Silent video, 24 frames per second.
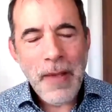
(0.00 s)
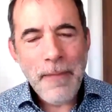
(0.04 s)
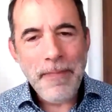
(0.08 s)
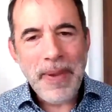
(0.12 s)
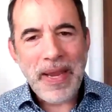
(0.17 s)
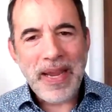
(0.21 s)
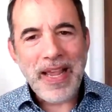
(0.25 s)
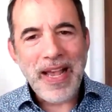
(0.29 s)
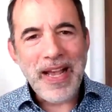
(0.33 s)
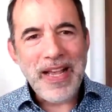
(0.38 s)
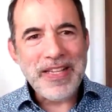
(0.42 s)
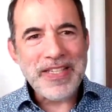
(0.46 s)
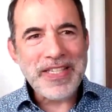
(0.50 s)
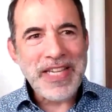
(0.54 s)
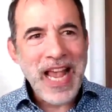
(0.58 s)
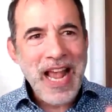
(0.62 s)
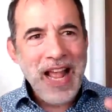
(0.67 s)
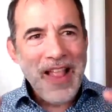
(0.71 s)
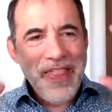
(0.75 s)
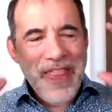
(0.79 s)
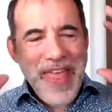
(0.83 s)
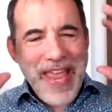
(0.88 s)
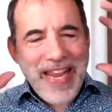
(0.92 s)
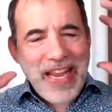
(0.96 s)
because
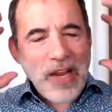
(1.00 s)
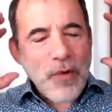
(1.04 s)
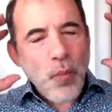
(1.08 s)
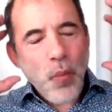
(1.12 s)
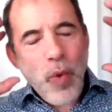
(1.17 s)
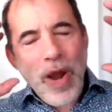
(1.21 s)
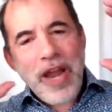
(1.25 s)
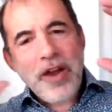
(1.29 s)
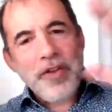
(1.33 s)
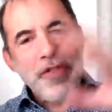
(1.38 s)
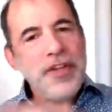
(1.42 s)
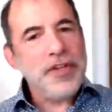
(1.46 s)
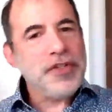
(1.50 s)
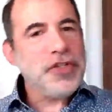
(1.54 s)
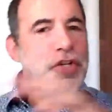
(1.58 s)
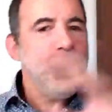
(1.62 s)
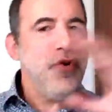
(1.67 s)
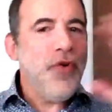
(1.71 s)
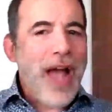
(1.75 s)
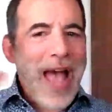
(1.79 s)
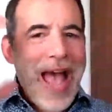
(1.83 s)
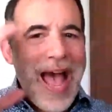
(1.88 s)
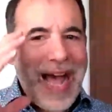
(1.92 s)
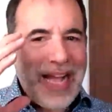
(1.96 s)
they can wear the
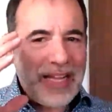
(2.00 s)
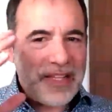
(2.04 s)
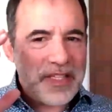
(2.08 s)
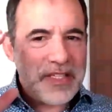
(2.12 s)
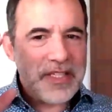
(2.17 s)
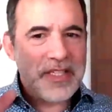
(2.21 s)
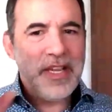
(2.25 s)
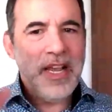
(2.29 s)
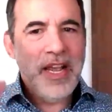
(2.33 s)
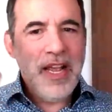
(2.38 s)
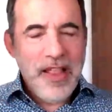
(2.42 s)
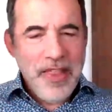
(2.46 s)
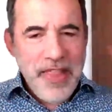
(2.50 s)
2 hats.